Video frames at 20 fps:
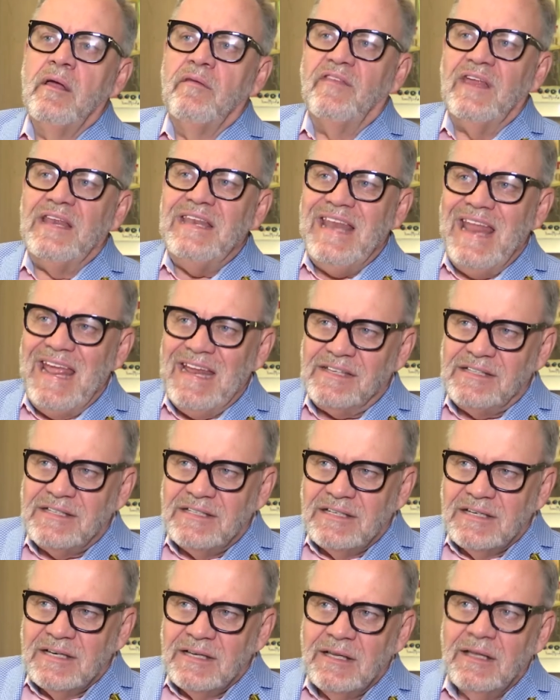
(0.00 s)
the
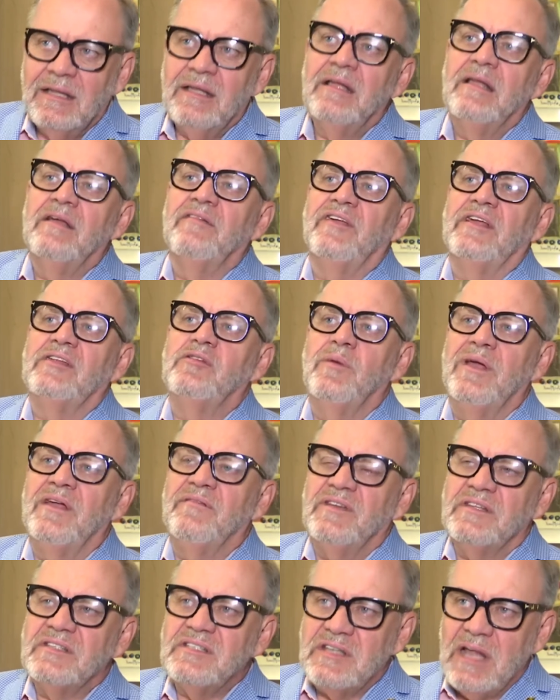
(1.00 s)
net that we
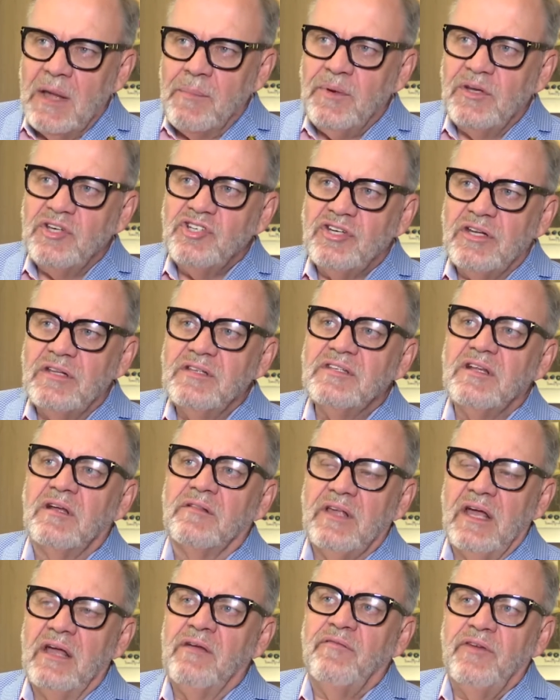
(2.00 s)
have established in
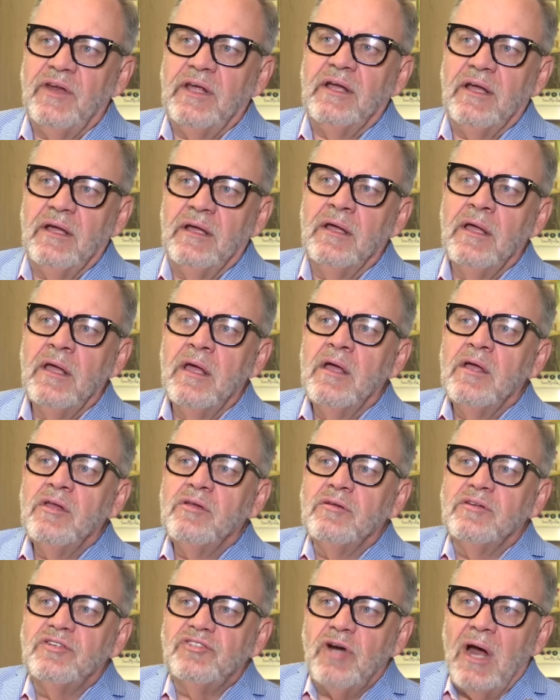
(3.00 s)
South Africa
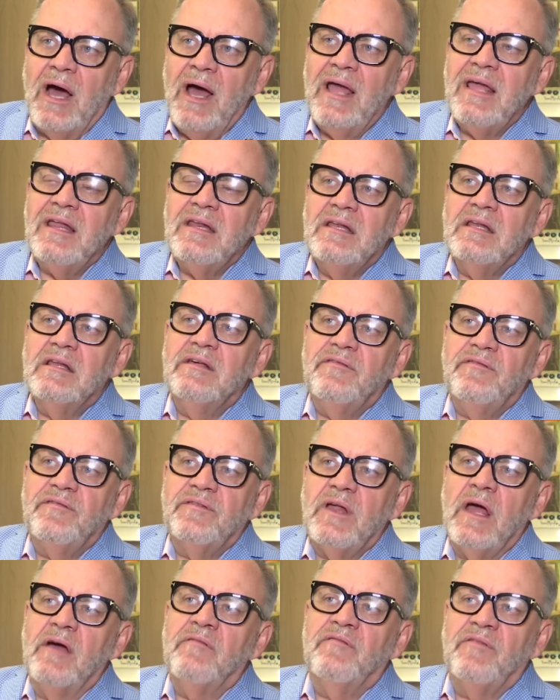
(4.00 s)
to try and
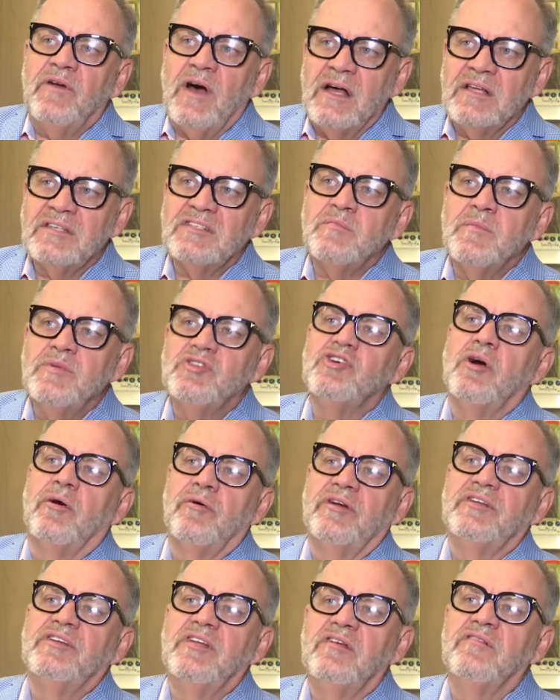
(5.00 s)
lift a vast
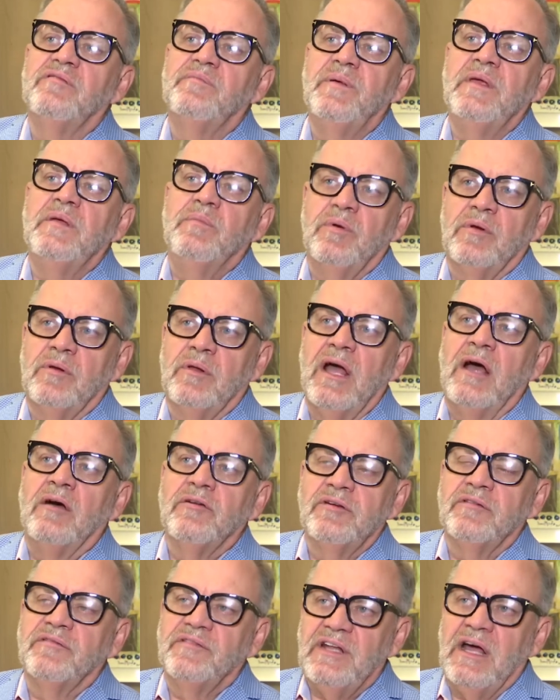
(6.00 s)
majority of people
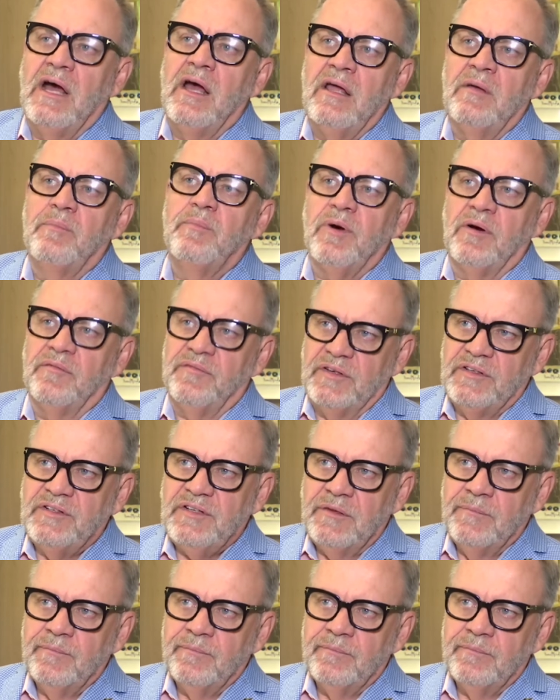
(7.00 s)
out of dire poverty.